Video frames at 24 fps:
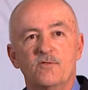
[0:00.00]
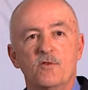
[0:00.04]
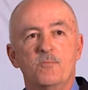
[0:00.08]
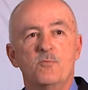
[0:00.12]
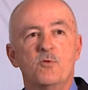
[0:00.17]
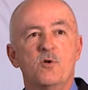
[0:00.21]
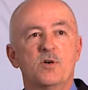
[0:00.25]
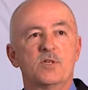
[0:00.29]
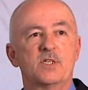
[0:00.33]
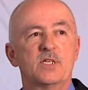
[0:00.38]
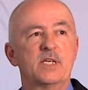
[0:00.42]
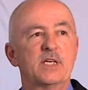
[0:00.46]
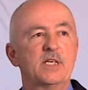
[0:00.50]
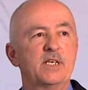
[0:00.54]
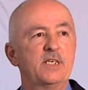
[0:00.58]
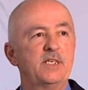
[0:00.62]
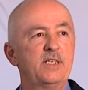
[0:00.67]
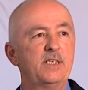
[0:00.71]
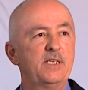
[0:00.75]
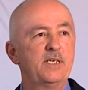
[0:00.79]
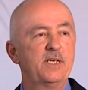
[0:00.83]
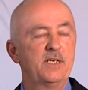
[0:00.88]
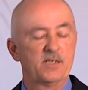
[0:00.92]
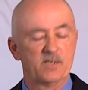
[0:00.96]
For more than a
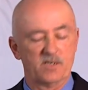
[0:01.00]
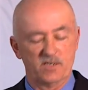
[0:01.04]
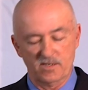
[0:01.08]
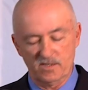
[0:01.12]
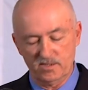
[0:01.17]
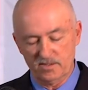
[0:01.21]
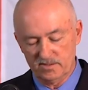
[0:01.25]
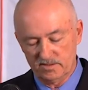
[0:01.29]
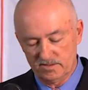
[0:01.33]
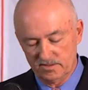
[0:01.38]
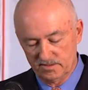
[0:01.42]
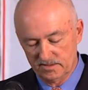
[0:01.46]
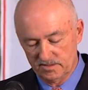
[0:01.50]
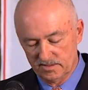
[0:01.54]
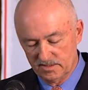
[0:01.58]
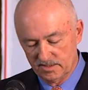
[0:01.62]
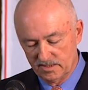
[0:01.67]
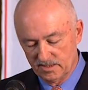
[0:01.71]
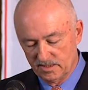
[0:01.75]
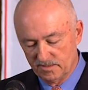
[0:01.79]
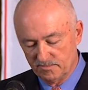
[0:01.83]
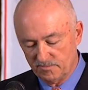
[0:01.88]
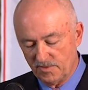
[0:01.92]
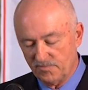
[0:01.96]
year
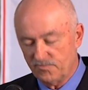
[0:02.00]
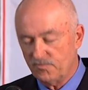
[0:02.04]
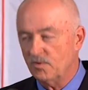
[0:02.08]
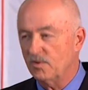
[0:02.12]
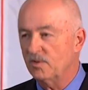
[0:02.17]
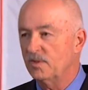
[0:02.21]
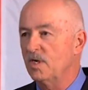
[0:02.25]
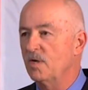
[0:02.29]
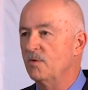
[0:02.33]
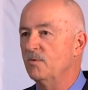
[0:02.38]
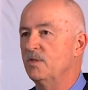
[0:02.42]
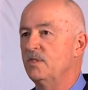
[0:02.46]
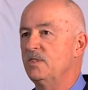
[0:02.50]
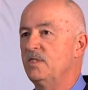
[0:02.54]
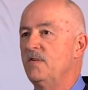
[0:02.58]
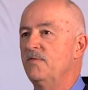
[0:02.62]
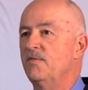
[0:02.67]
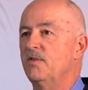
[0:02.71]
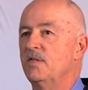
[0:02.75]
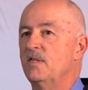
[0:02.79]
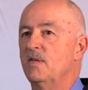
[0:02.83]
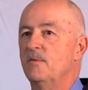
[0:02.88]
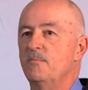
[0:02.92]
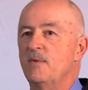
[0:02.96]
before he was
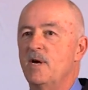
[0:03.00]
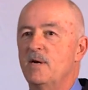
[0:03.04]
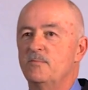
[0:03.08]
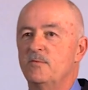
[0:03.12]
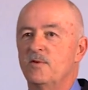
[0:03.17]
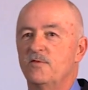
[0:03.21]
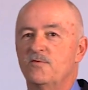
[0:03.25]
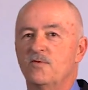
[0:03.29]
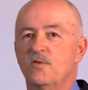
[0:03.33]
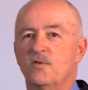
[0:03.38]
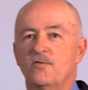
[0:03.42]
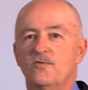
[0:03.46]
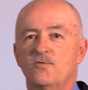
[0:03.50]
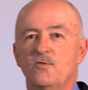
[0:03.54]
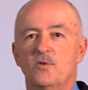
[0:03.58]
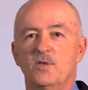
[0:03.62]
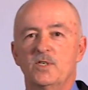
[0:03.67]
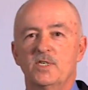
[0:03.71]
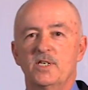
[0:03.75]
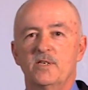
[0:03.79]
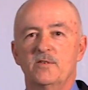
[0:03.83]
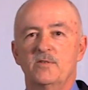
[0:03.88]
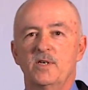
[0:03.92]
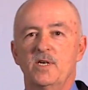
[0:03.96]
even the member for
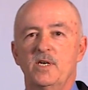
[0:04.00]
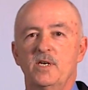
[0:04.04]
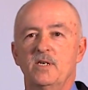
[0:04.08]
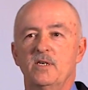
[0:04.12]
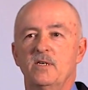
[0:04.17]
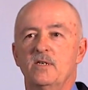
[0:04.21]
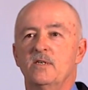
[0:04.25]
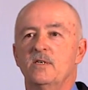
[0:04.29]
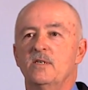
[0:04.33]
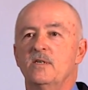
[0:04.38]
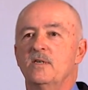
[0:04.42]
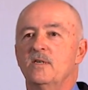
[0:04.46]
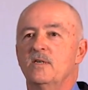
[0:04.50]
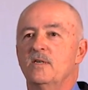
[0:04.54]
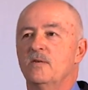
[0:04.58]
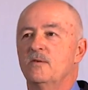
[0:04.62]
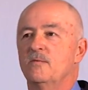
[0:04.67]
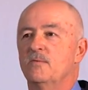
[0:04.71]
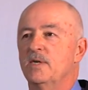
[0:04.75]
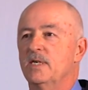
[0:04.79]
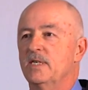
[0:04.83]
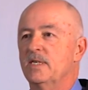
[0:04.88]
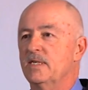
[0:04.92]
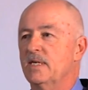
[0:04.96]
Fort Erie,
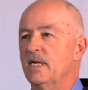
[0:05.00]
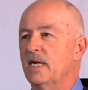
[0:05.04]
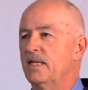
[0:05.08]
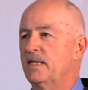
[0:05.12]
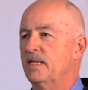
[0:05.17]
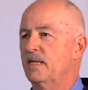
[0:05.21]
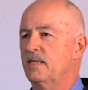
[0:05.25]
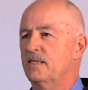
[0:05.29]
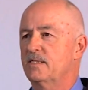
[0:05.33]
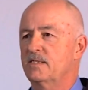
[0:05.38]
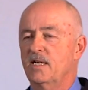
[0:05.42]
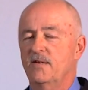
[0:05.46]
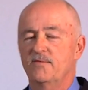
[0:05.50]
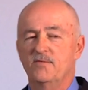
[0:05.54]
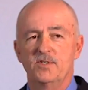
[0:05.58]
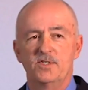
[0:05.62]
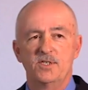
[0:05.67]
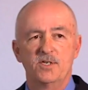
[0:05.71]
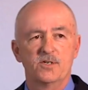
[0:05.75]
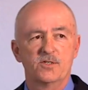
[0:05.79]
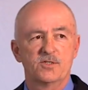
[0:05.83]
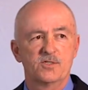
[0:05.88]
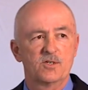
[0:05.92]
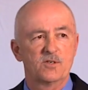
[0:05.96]
when I think 7
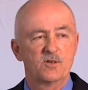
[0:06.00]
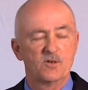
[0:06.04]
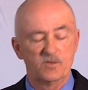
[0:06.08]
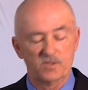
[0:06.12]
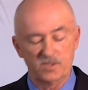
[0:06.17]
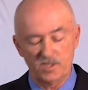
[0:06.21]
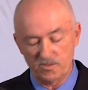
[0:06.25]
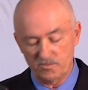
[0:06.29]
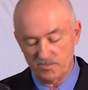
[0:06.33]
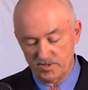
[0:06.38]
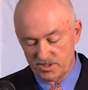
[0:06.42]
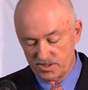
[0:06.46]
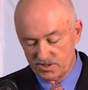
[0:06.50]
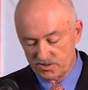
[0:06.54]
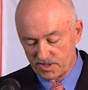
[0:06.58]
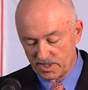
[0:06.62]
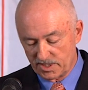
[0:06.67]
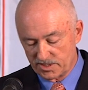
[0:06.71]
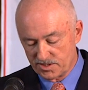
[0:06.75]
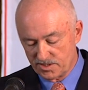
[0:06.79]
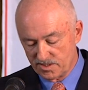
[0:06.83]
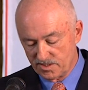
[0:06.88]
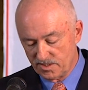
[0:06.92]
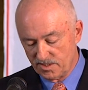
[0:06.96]
years ago they
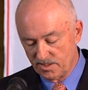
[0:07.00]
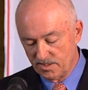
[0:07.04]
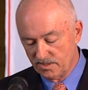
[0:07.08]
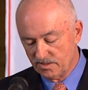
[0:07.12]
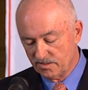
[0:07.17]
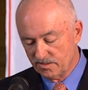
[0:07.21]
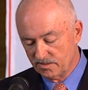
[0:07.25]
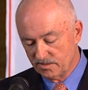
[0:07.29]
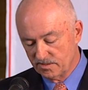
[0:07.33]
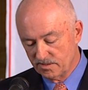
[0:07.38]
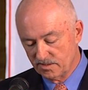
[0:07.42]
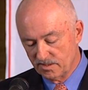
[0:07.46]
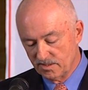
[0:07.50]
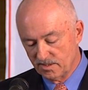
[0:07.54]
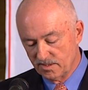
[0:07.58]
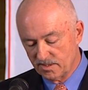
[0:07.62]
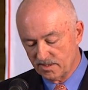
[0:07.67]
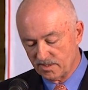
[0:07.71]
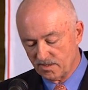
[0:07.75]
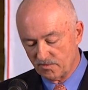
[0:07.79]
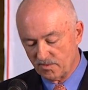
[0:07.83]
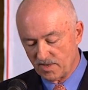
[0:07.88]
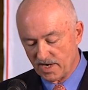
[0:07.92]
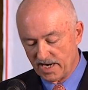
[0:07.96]
restructured
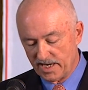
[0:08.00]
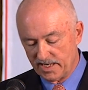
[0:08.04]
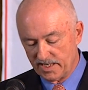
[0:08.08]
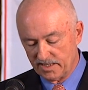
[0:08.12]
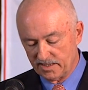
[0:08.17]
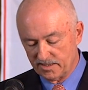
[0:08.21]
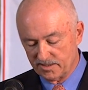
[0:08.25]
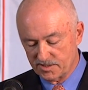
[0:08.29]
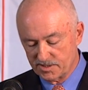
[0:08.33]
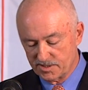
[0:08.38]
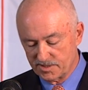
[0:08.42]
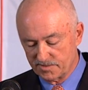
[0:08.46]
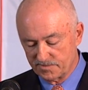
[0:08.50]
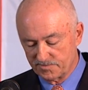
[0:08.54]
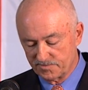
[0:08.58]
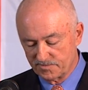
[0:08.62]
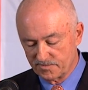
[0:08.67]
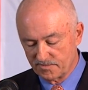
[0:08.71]
the ridings.